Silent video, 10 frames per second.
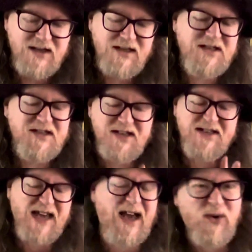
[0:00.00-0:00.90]
This is
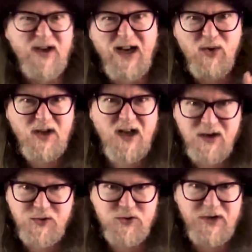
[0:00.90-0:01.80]
his out-and-out
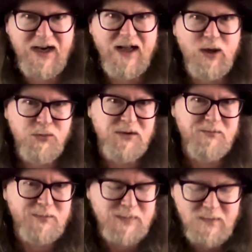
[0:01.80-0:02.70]
country album.